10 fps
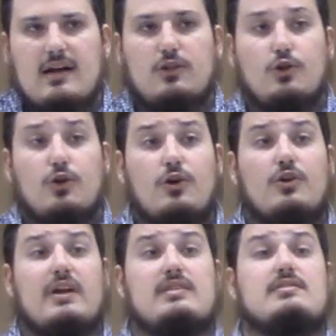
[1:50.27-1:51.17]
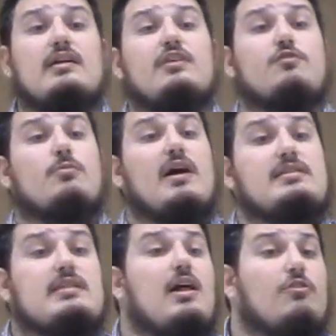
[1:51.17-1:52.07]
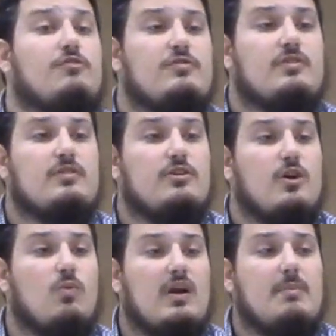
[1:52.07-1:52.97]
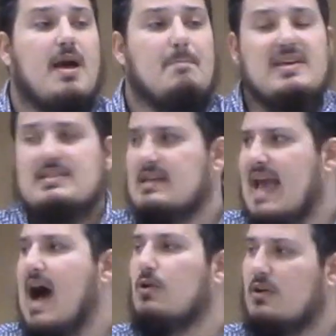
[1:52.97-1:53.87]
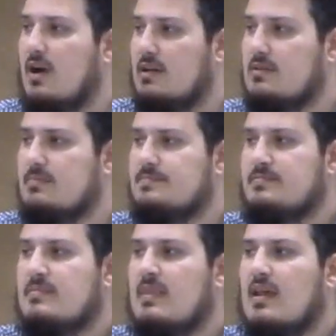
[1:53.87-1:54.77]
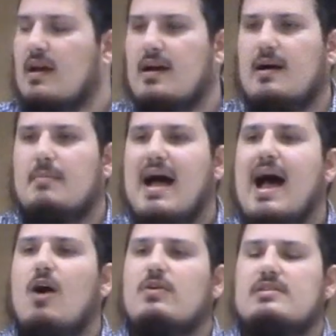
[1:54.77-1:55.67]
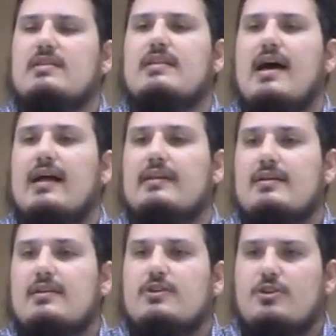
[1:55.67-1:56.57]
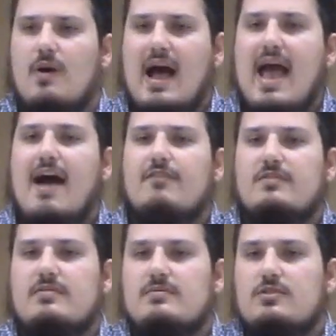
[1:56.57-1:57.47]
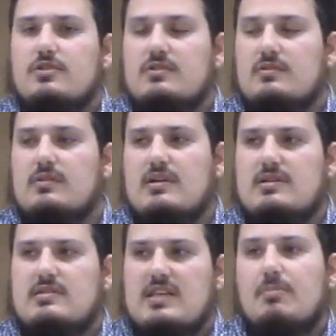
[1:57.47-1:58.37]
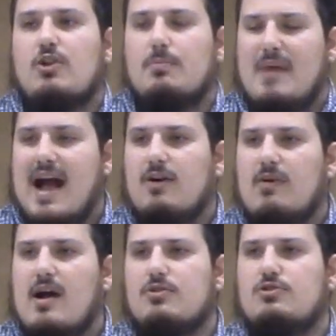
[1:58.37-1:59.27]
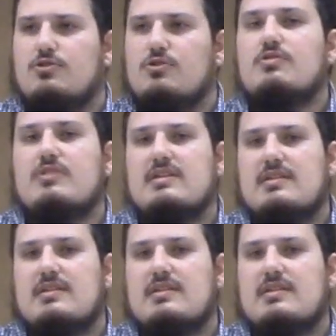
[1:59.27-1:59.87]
learn and study for myself. You know, what am I missing out on? How is it that, I have similar background to these